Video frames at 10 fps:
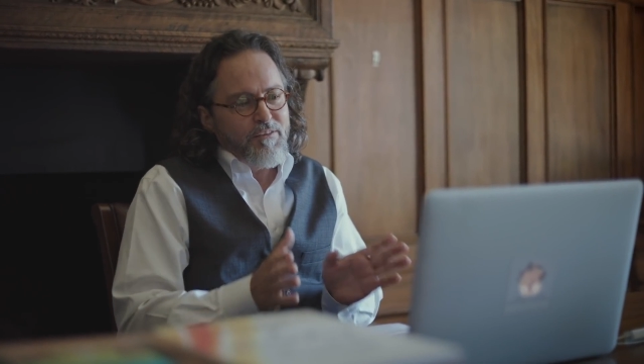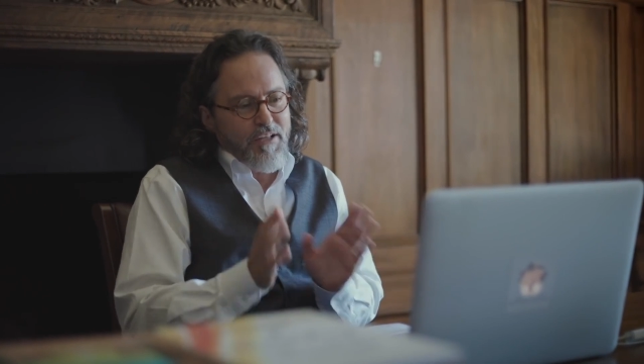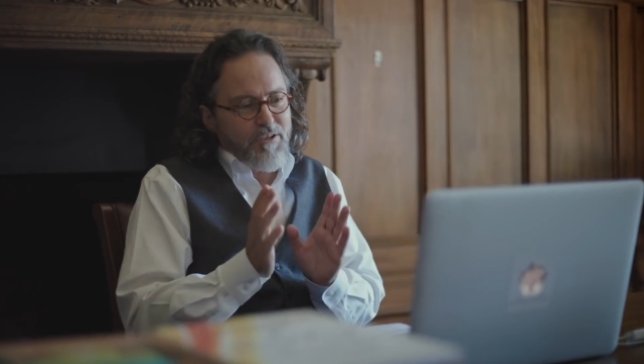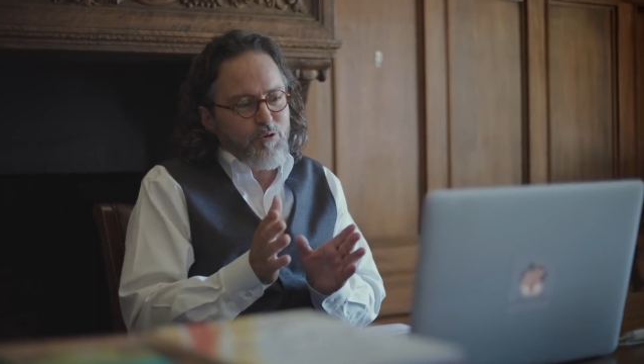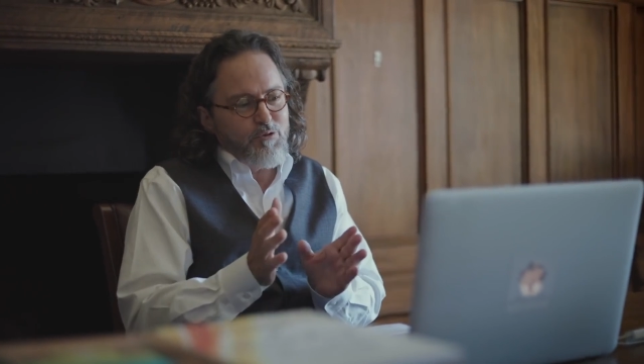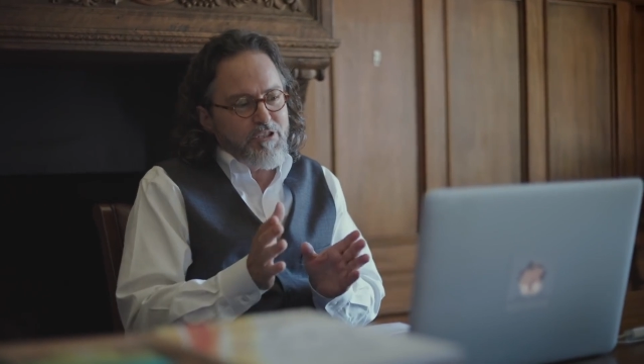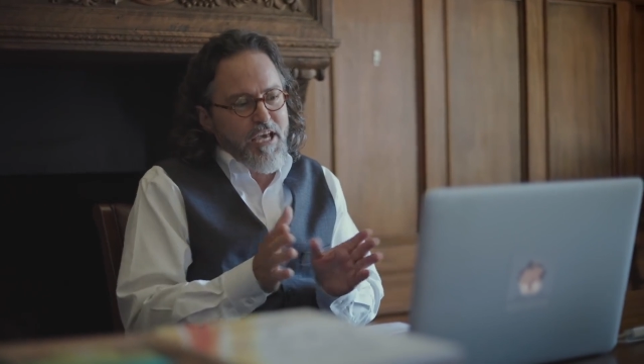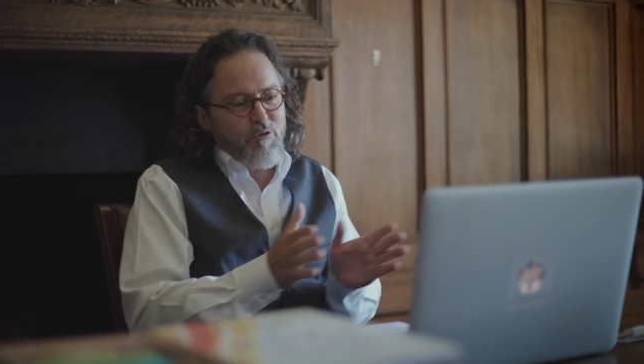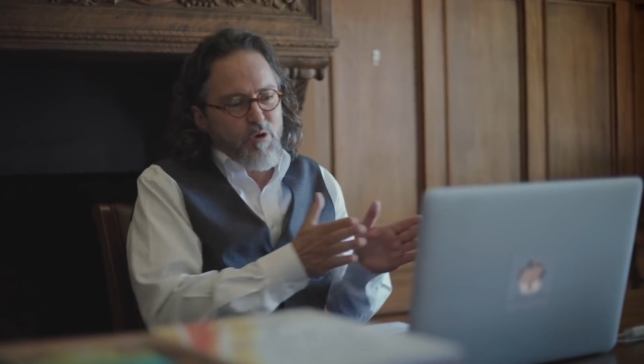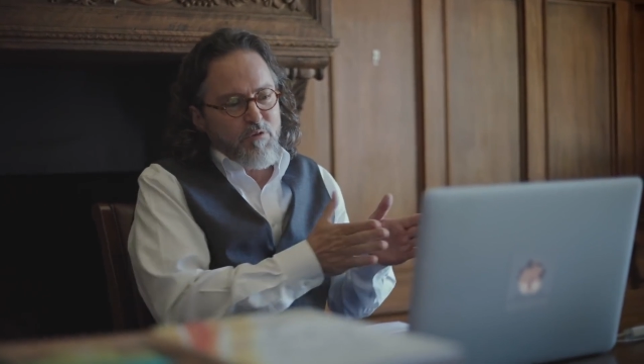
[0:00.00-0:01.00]
like you
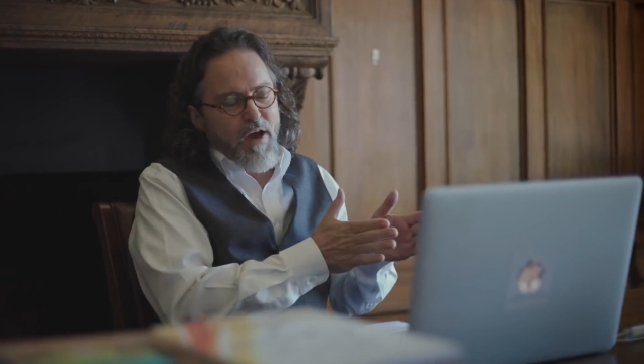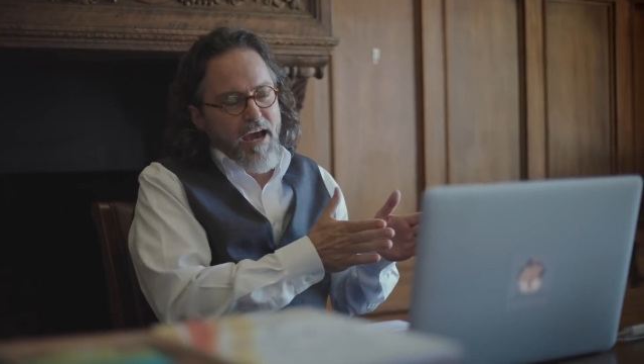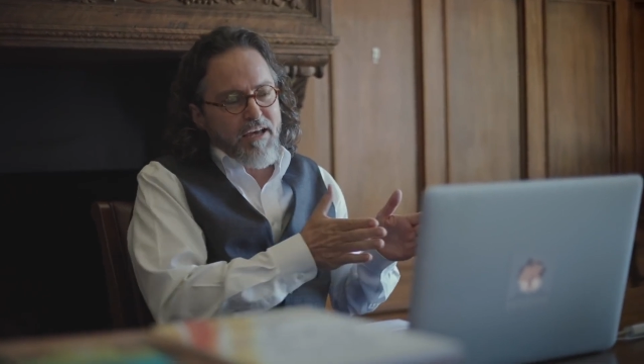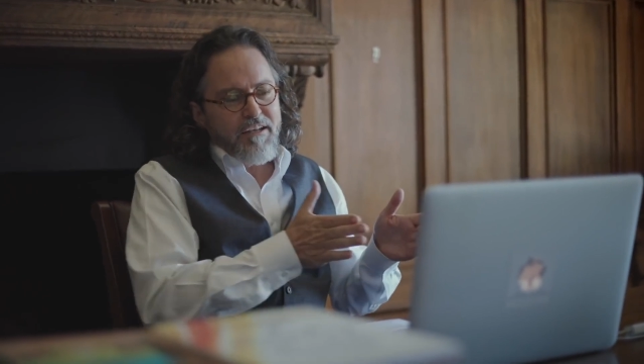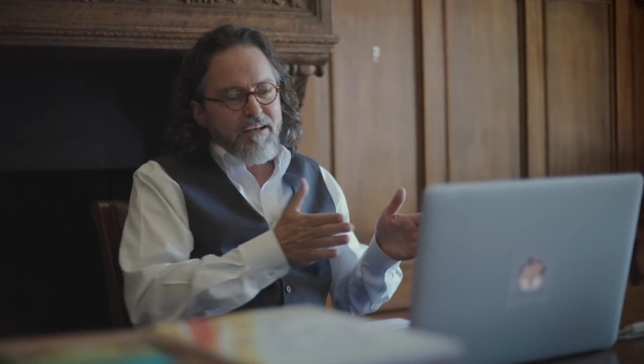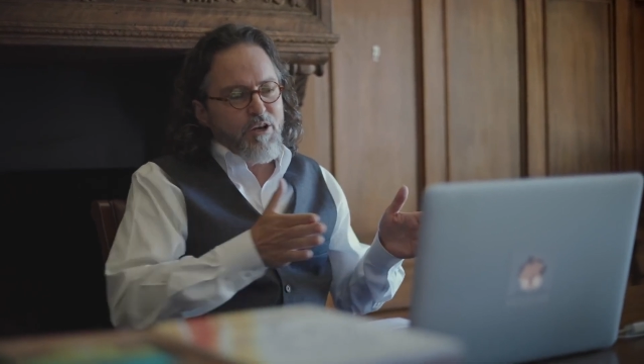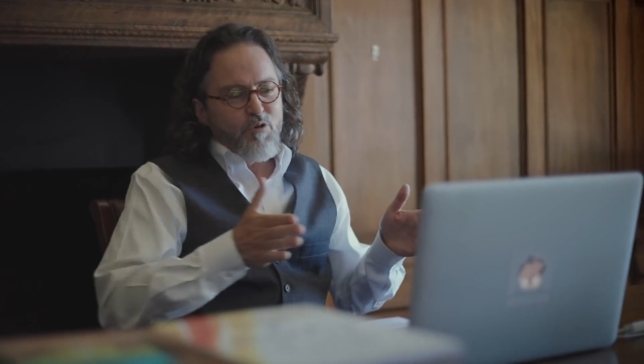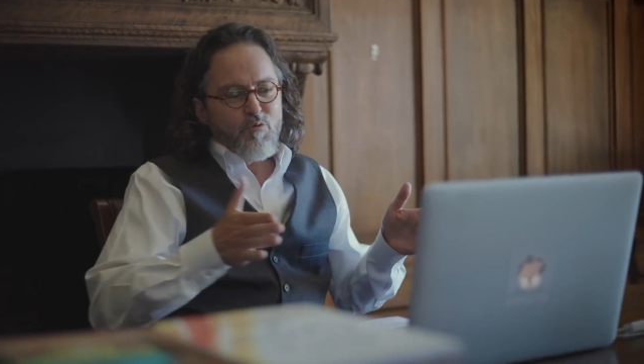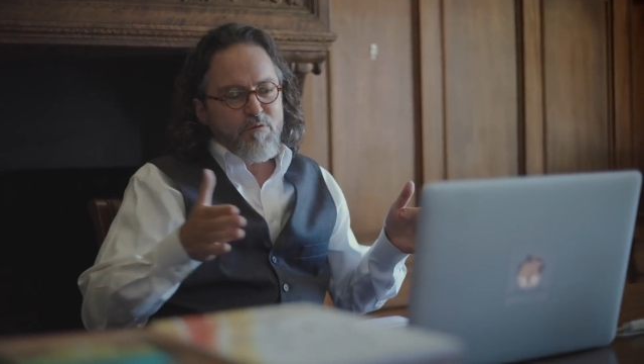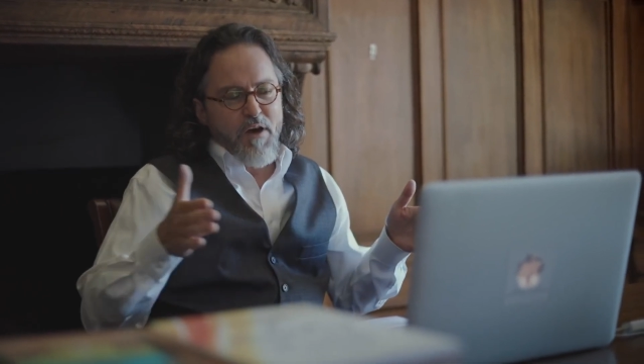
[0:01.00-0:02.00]
said, we've had
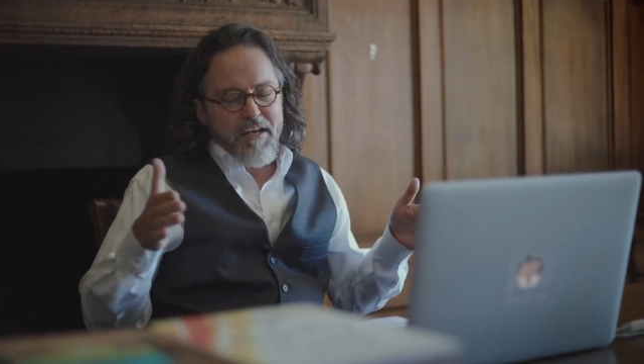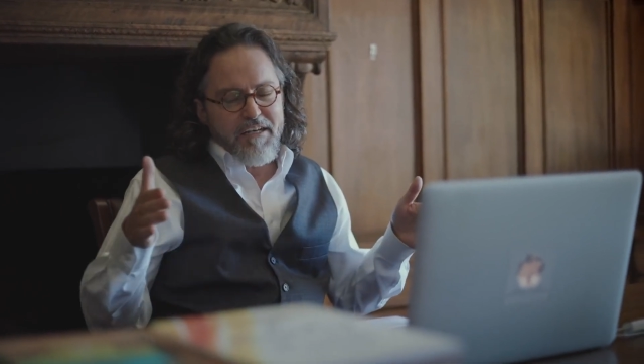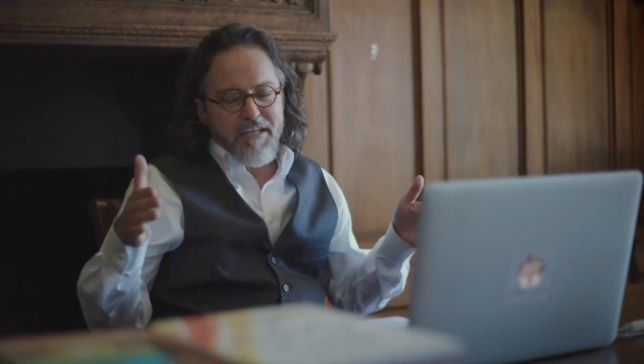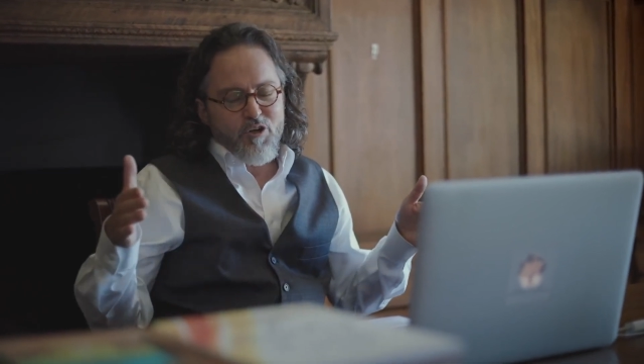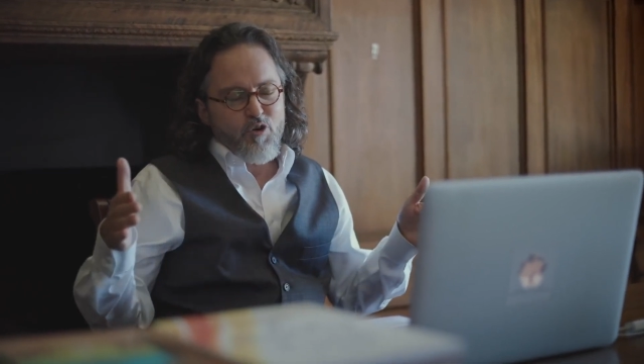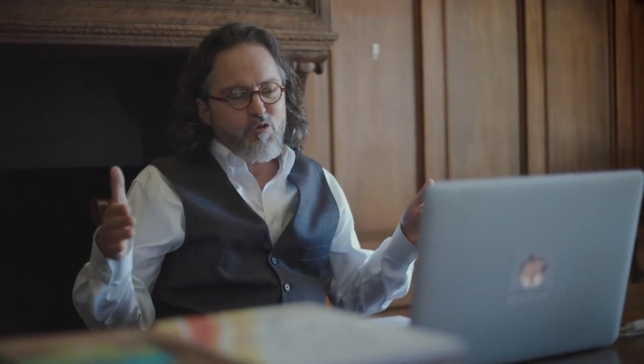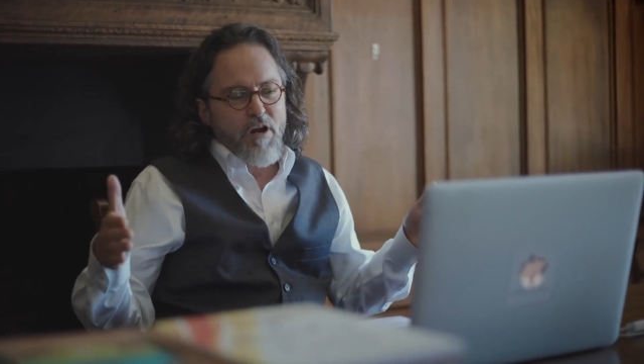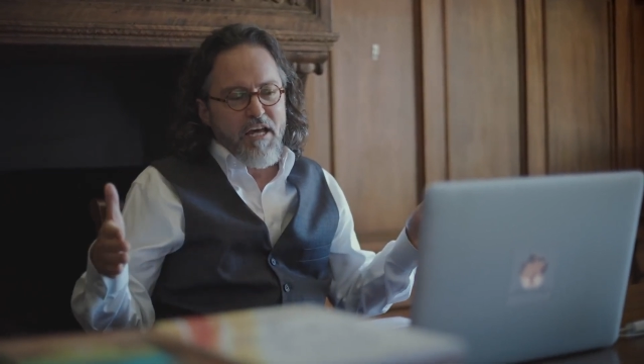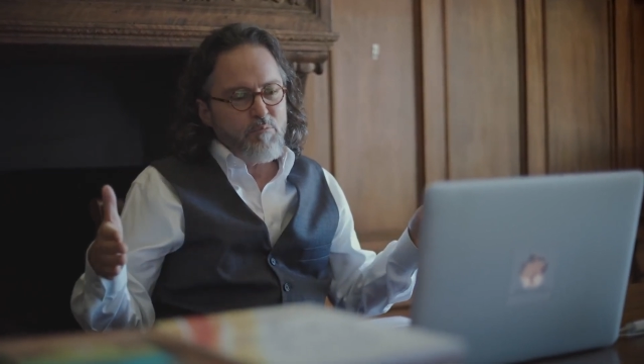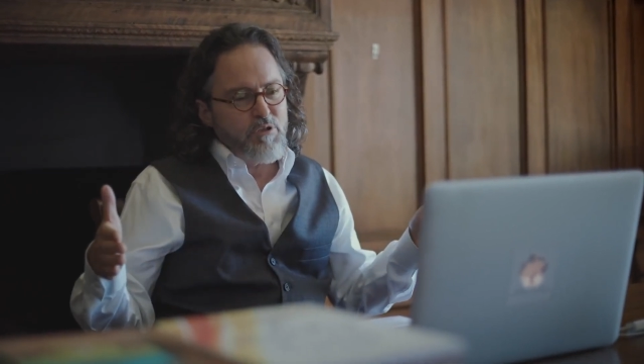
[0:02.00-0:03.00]
an
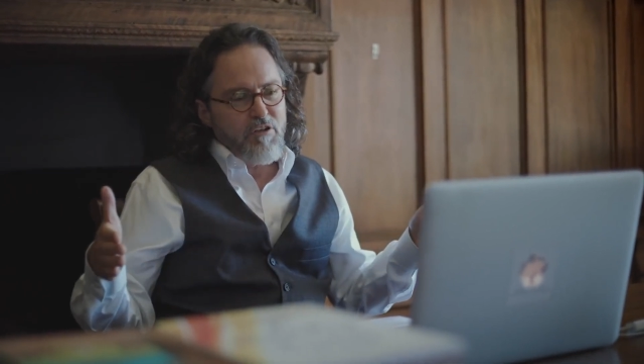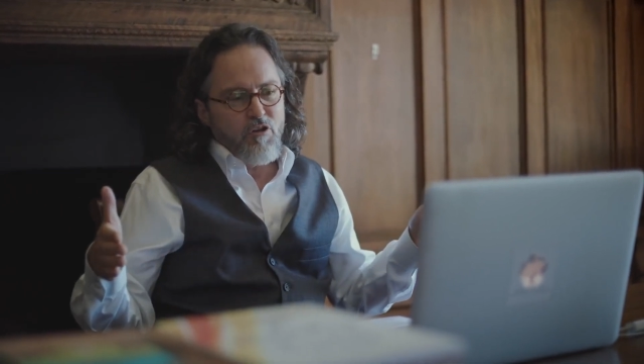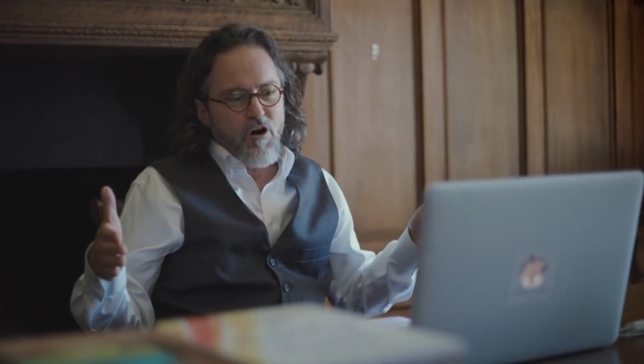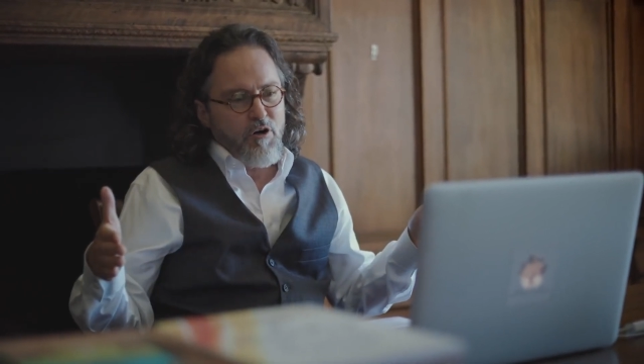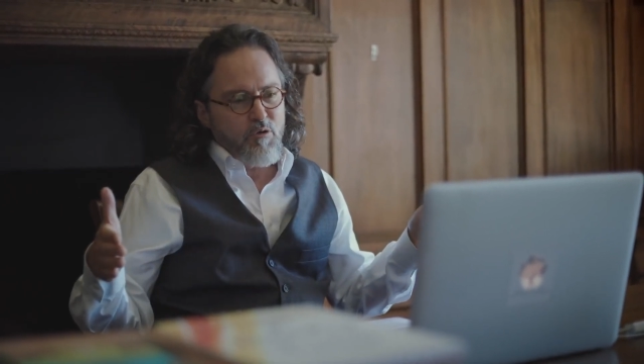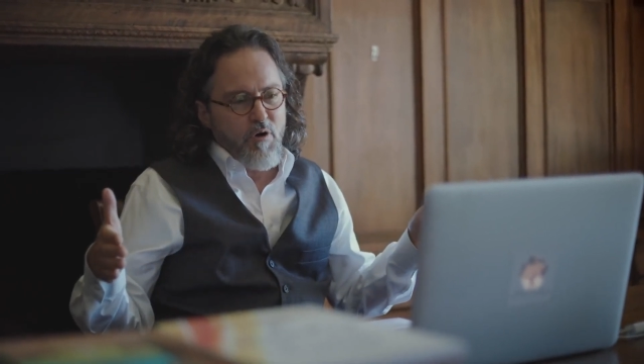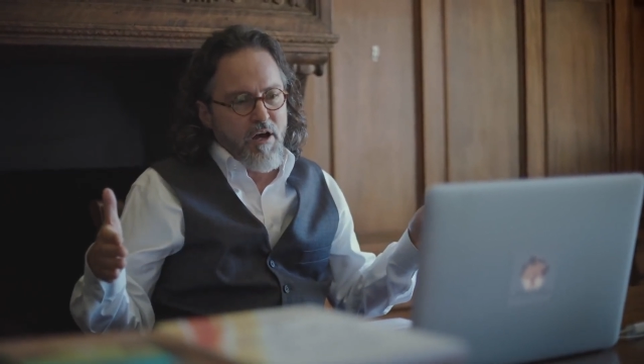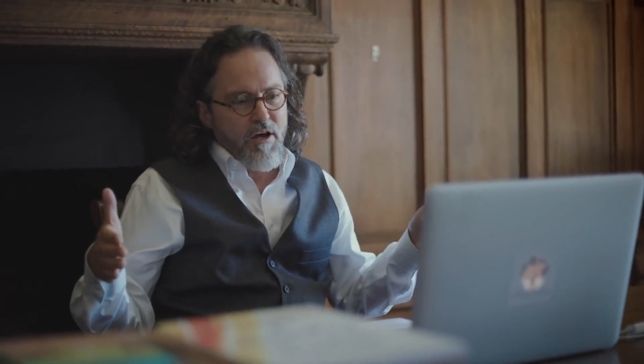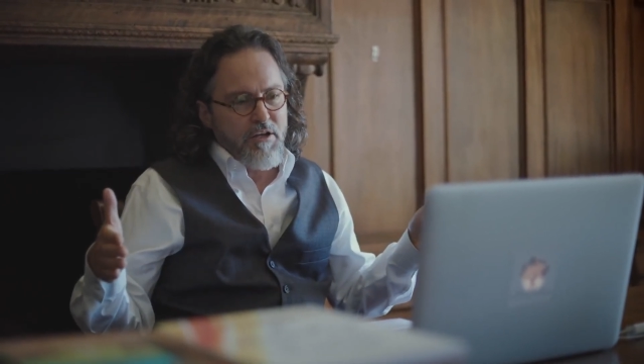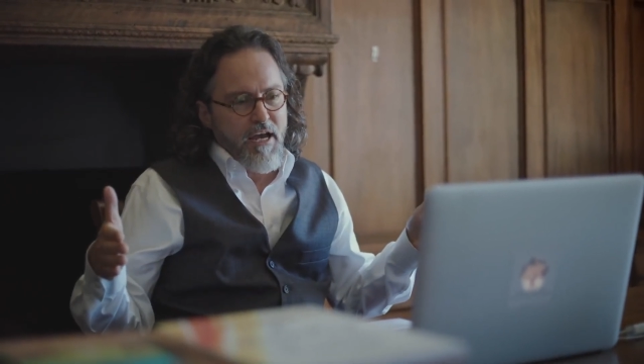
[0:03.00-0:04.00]
incredibly long
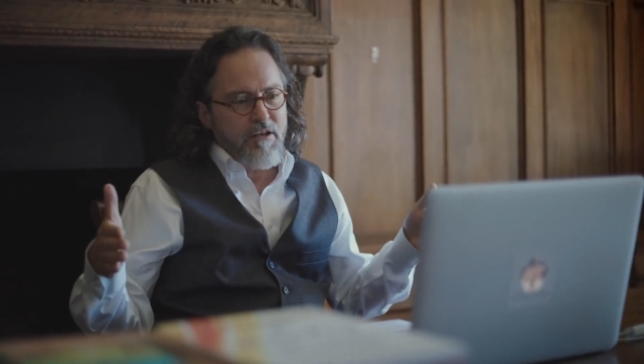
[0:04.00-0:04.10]
run.